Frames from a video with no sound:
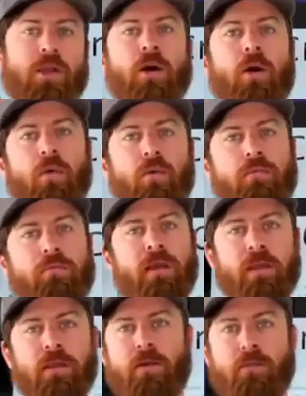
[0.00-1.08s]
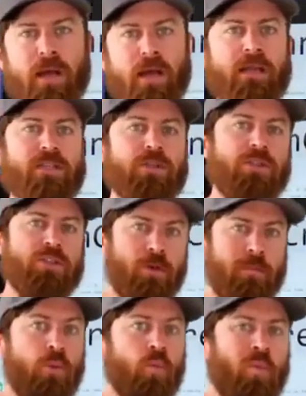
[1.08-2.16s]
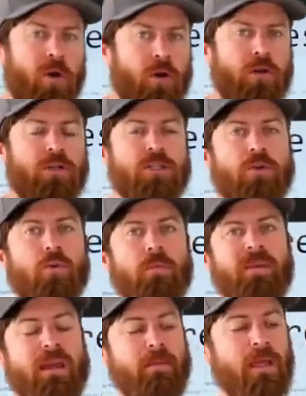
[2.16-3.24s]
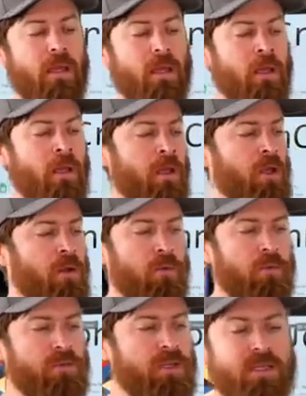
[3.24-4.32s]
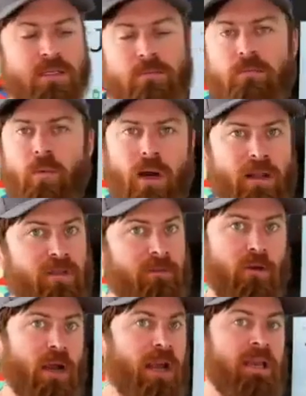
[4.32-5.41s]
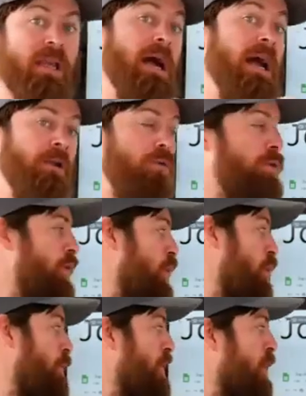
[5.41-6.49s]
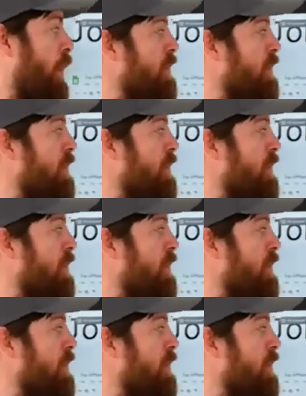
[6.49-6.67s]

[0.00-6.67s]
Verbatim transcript: you know, in your mind, you determine works, or maybe you just want the variety. I don't know. But